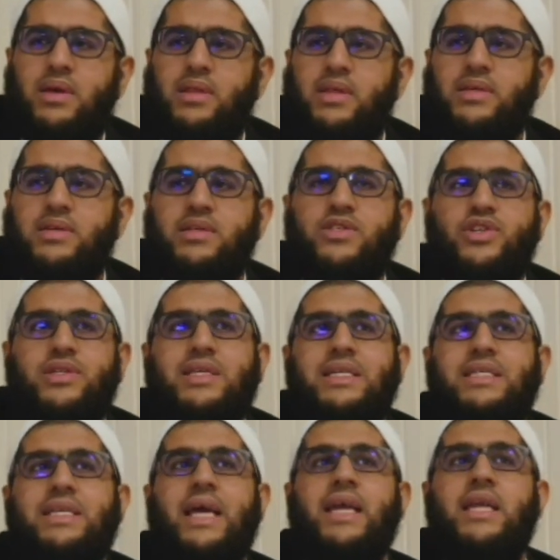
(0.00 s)
this is just a
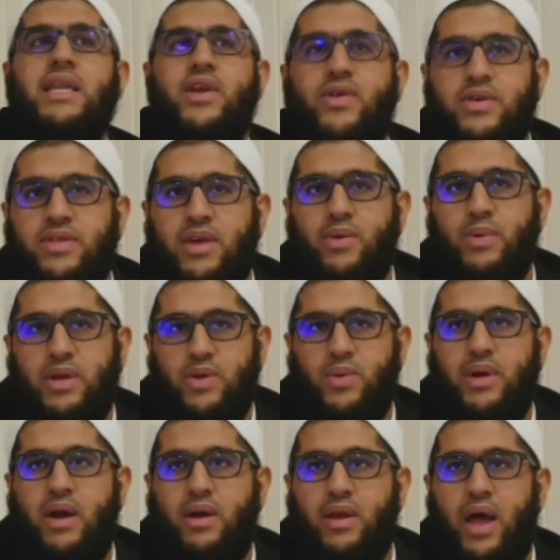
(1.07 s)
secondary thing we do
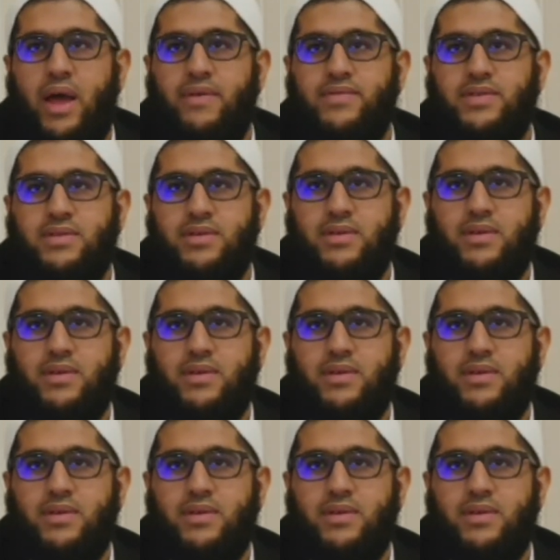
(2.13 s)
in our lives.